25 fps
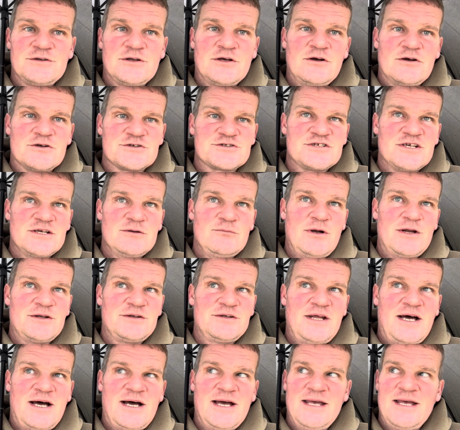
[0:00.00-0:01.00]
I see one
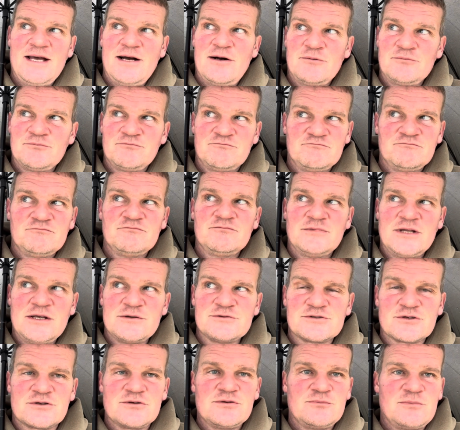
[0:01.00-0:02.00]
nut out, and it
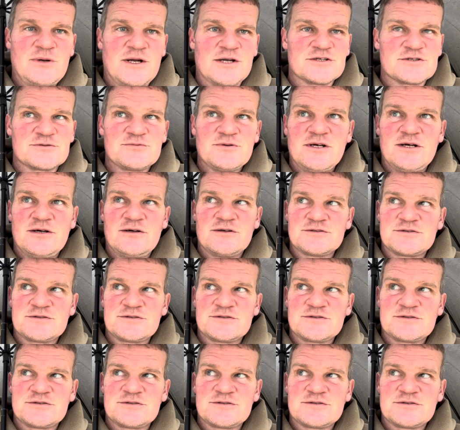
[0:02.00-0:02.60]
was a good one as well.